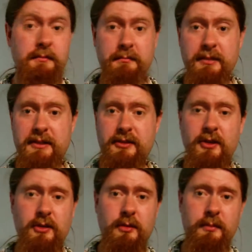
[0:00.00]
But
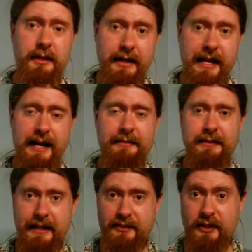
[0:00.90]
Doom, again,
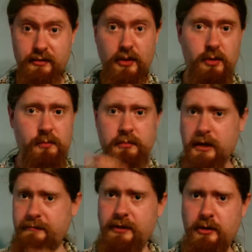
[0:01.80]
like I said, Doom.
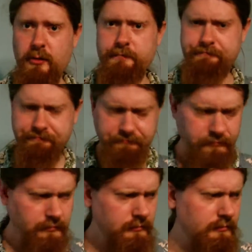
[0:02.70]
Love Doom.
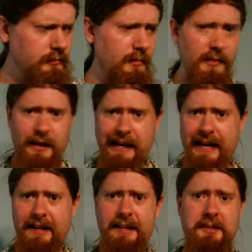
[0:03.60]

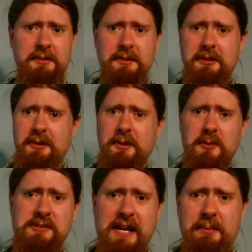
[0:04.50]
Had it,
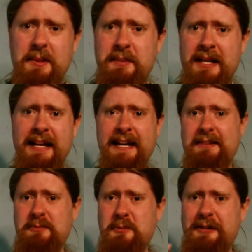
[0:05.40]
was able to play
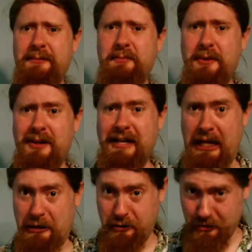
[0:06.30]
it when probably
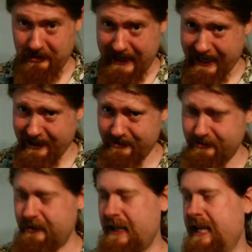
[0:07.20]
I shouldn't have,
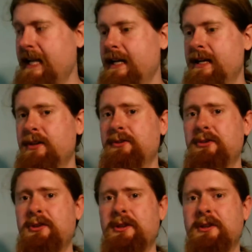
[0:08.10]
and